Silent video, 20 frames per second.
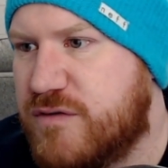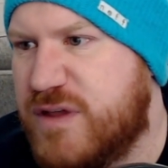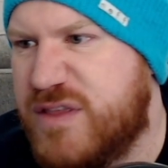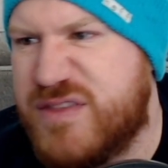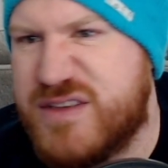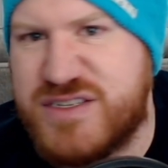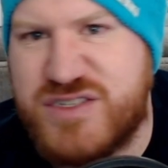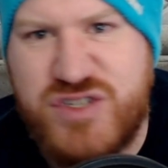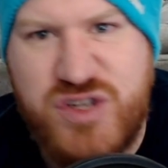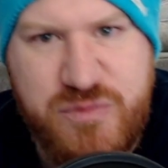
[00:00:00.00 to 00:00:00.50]
in
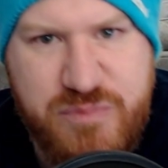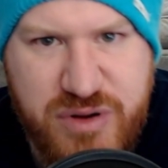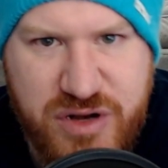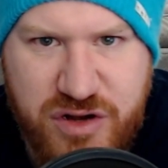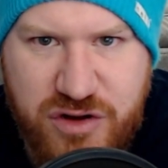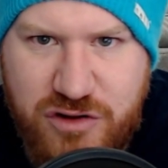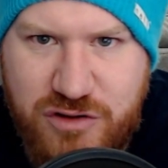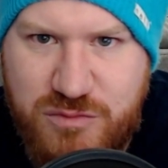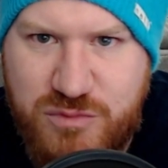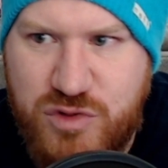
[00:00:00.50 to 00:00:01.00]
the
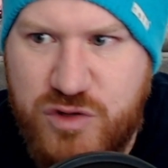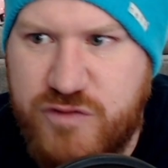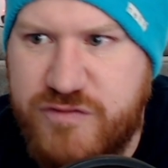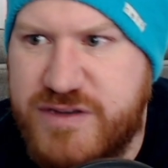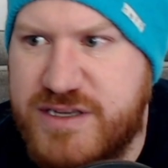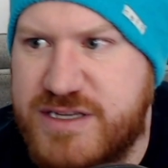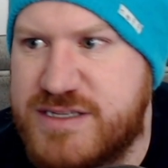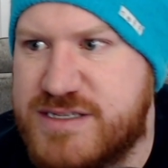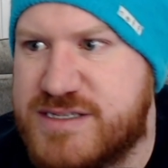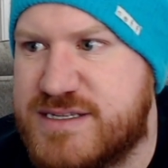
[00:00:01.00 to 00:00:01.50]
superhero
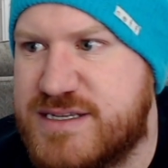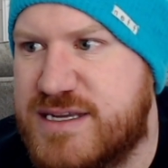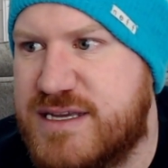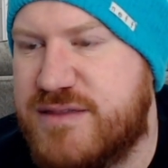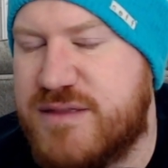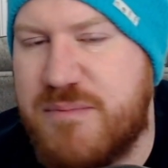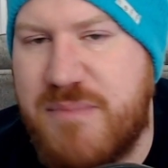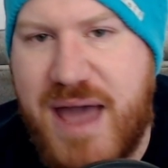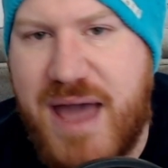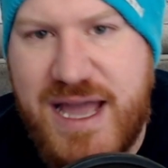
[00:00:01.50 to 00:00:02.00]
movies, in
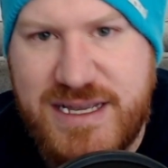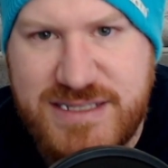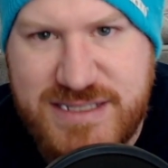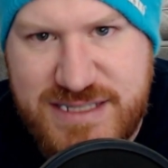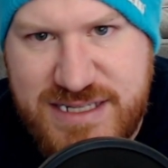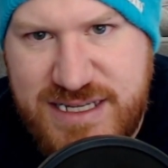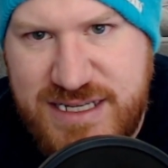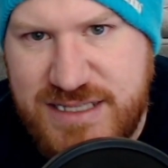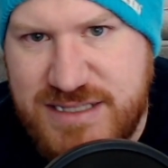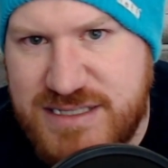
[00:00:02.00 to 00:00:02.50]
the
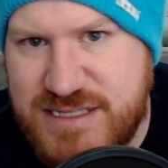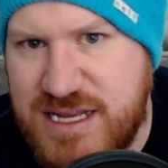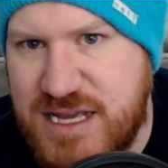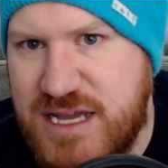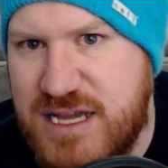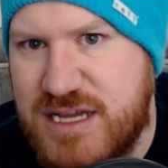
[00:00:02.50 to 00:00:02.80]
magazines.